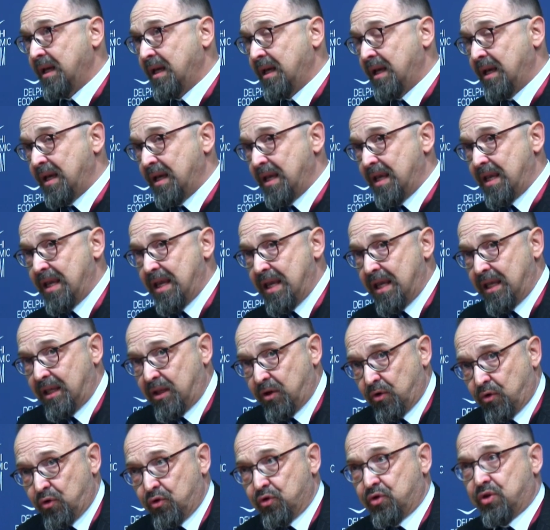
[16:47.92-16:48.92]

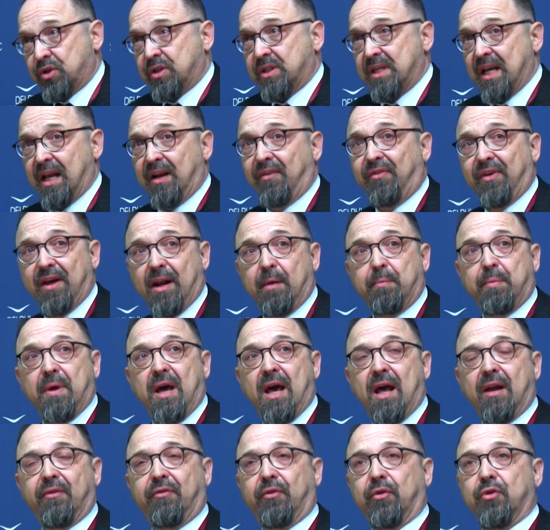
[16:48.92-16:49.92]
EU's self-help
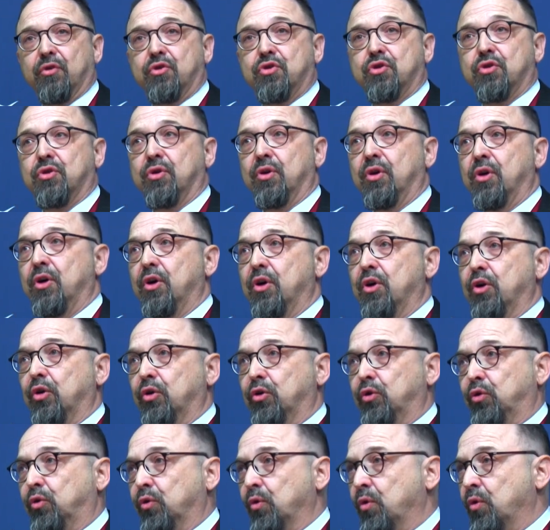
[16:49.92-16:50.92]
efforts
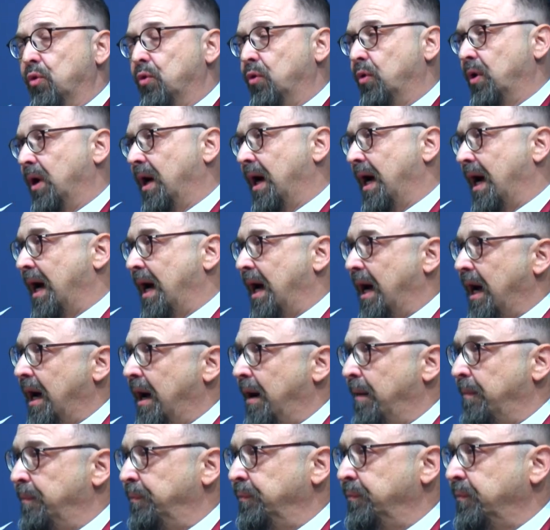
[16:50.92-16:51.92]
to
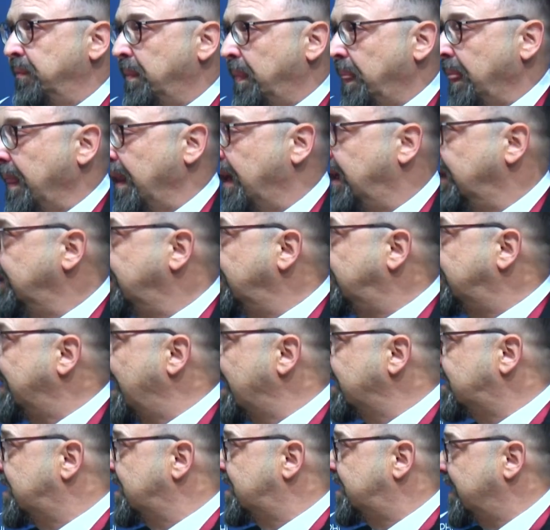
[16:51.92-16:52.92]
detach
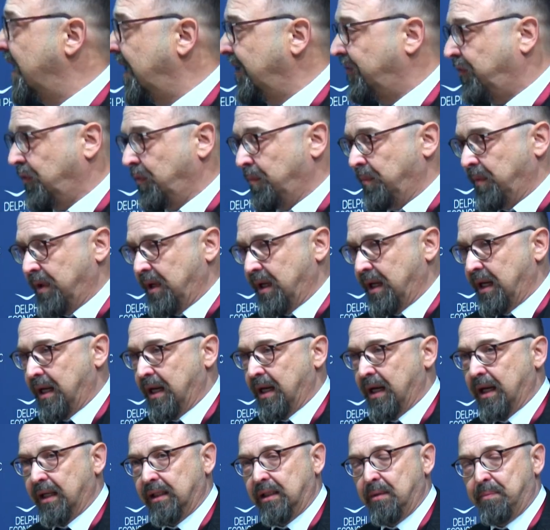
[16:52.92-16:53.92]
itself from
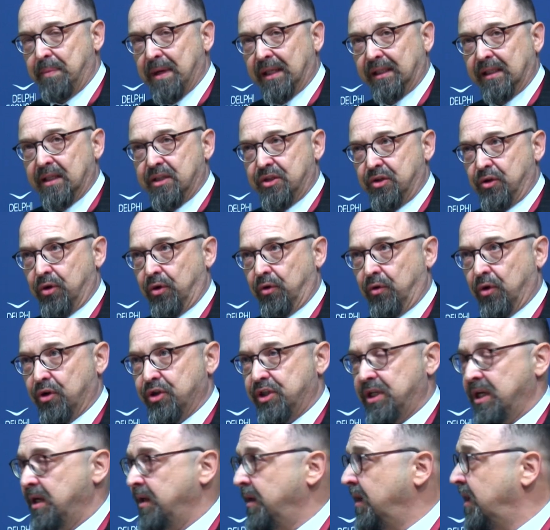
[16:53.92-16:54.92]
dependency on Russia.
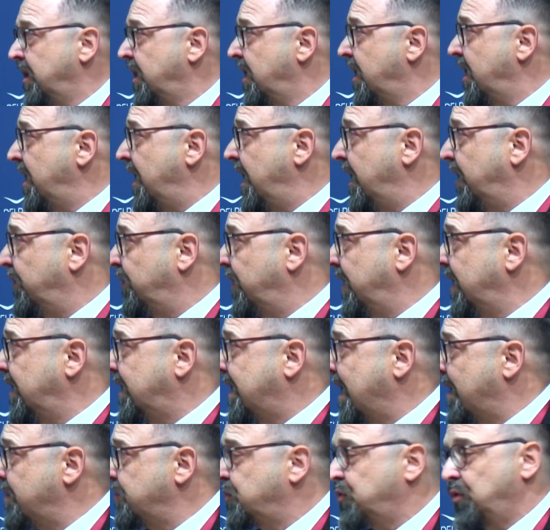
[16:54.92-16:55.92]
And when it
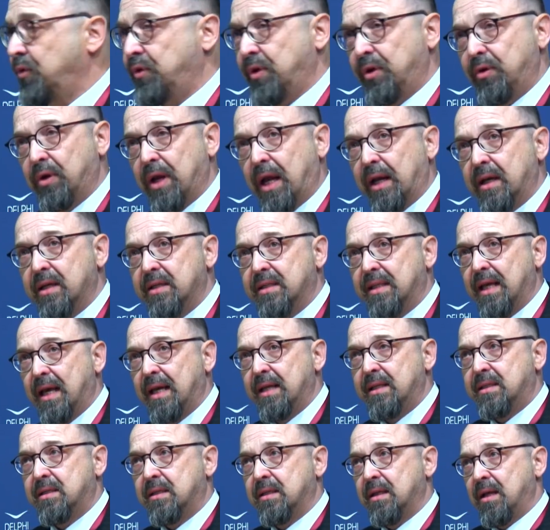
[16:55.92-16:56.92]
comes to the United
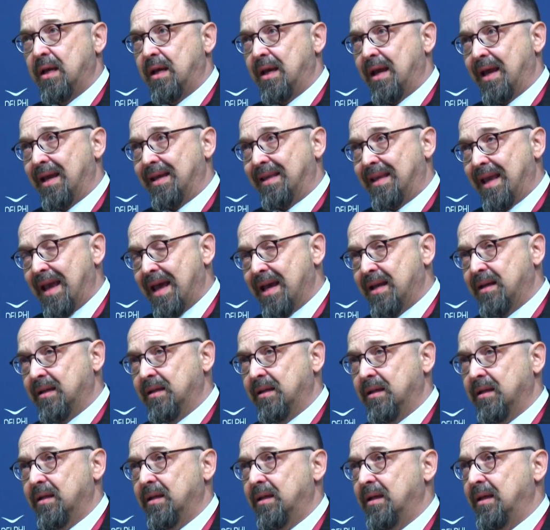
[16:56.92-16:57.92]
States, again,
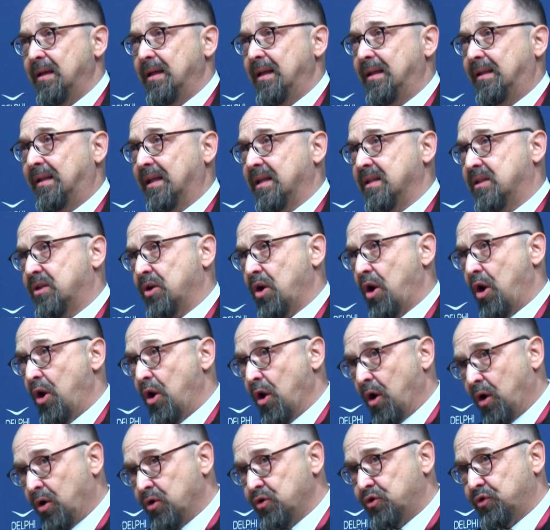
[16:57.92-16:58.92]
it has
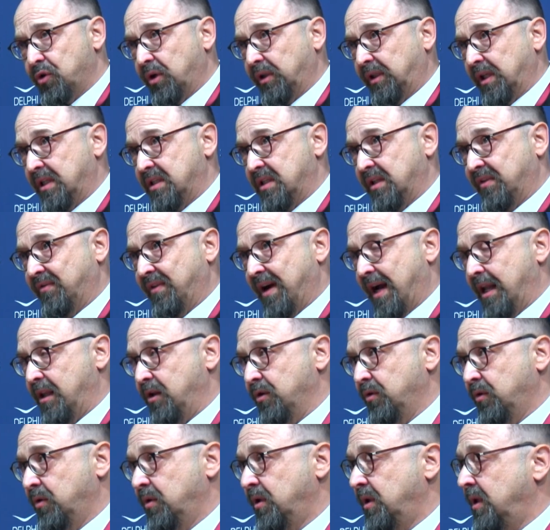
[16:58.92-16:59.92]
low strategic value.
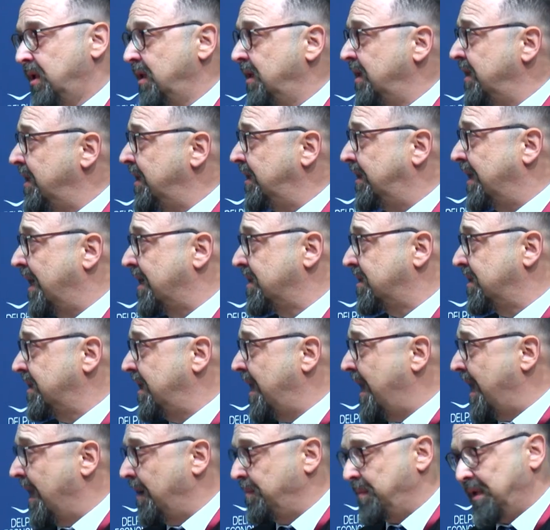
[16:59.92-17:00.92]
It doesn't
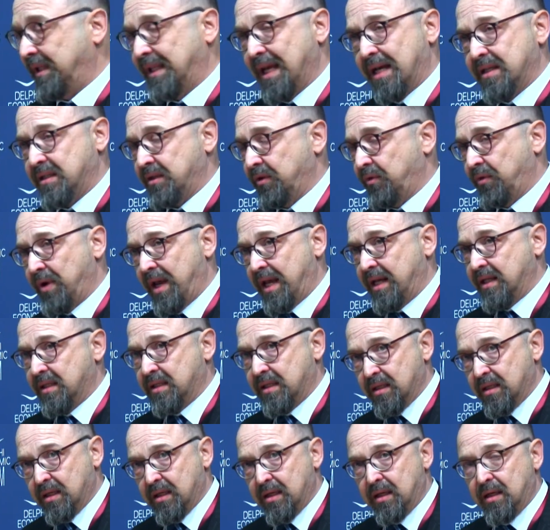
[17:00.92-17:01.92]
help, it doesn't raise
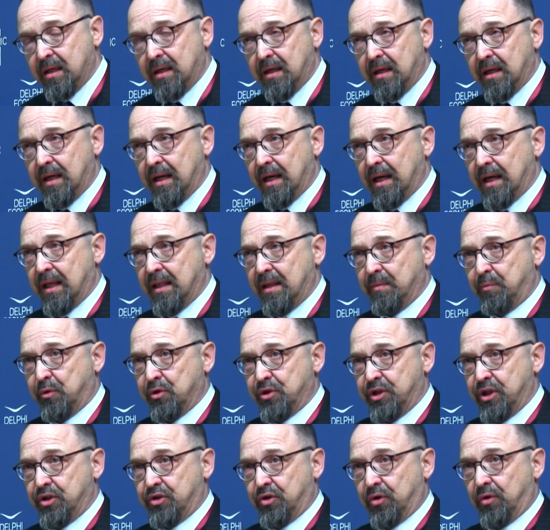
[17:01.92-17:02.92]
the
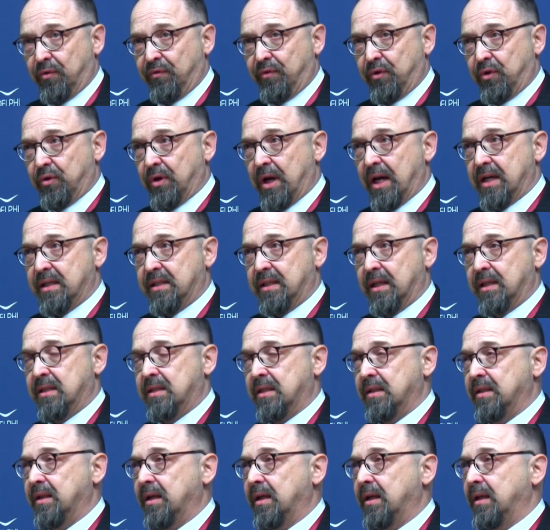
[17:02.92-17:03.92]
position of the United States
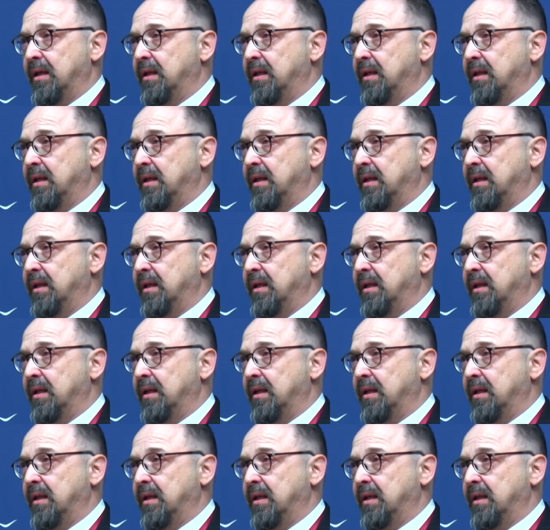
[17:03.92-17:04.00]
in the